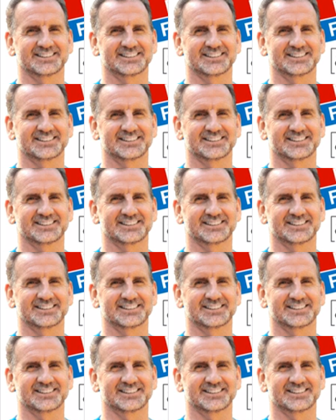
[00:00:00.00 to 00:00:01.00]

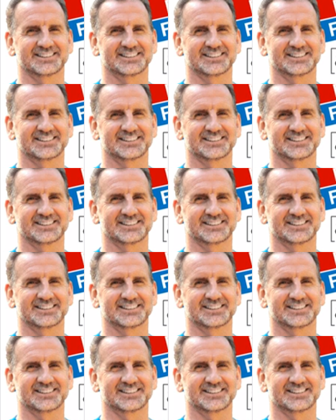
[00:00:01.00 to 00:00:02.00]

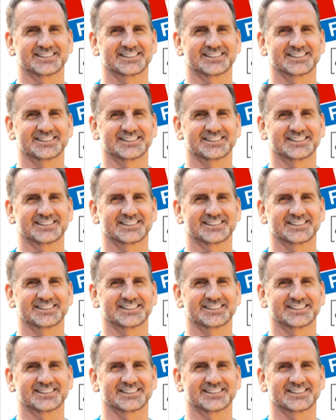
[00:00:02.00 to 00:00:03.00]

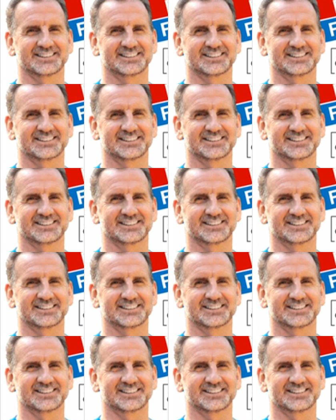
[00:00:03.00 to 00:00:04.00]

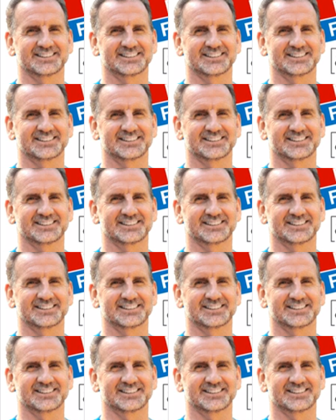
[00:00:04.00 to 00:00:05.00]

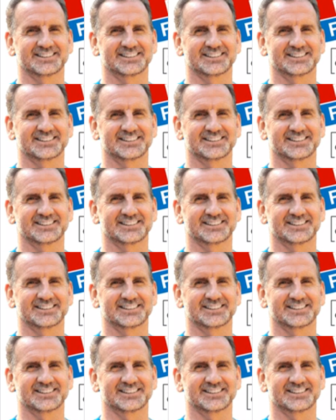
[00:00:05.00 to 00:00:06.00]

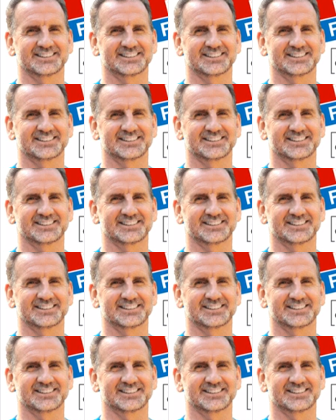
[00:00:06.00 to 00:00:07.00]
(no lip movement)